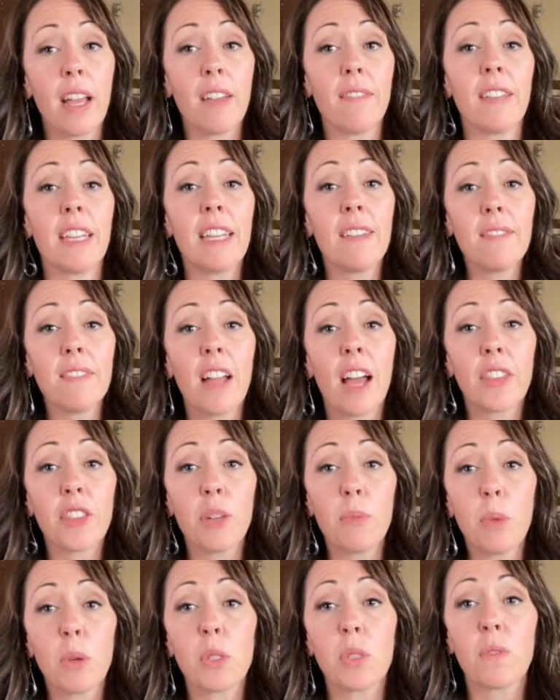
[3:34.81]
if not the
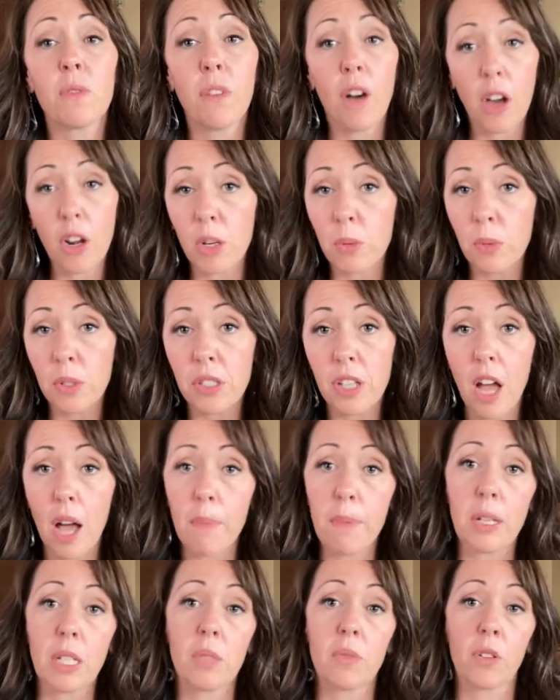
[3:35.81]
most vulnerable
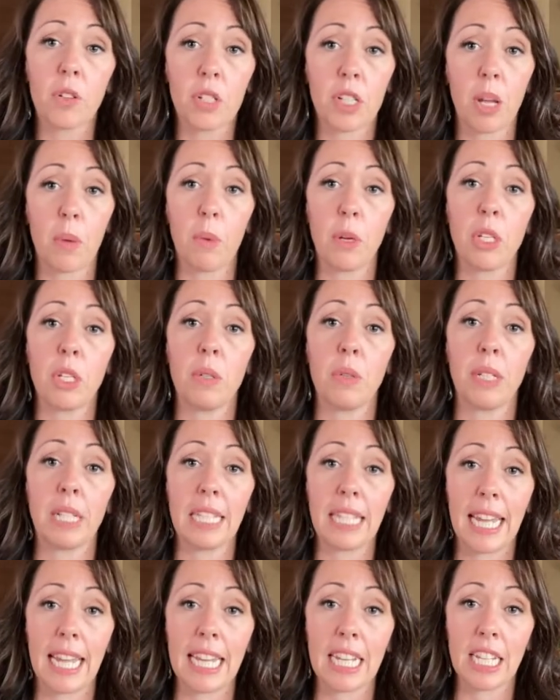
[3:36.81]
topics for someone to
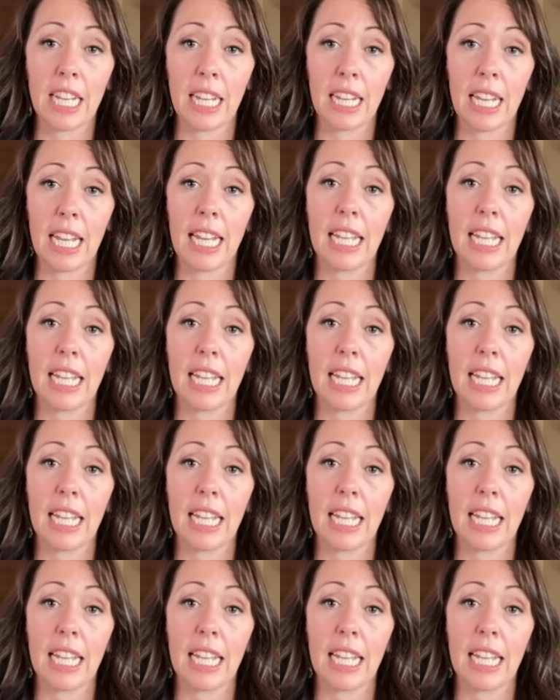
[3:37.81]
engage in,